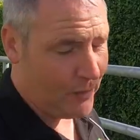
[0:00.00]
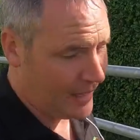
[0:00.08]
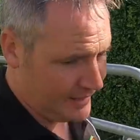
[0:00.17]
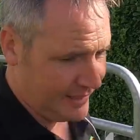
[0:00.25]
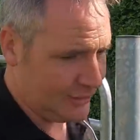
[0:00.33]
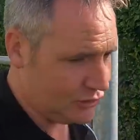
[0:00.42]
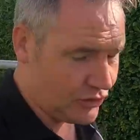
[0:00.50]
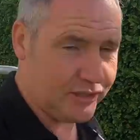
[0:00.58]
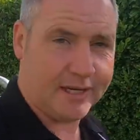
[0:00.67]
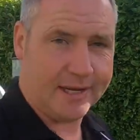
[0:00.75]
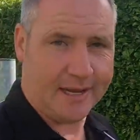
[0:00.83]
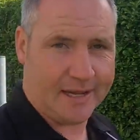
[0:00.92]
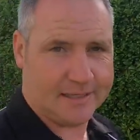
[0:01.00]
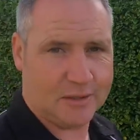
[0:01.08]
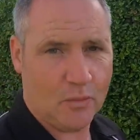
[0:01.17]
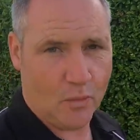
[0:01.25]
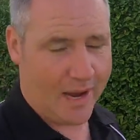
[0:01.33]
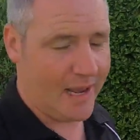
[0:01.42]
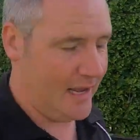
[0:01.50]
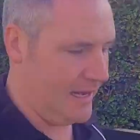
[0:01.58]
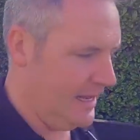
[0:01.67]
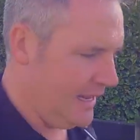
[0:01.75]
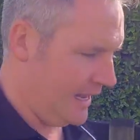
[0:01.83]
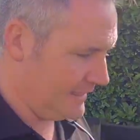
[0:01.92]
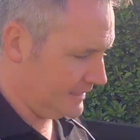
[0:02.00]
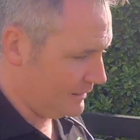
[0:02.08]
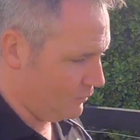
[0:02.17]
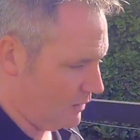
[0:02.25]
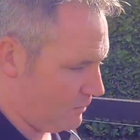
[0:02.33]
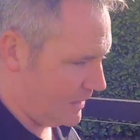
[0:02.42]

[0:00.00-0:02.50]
went just as well as I would have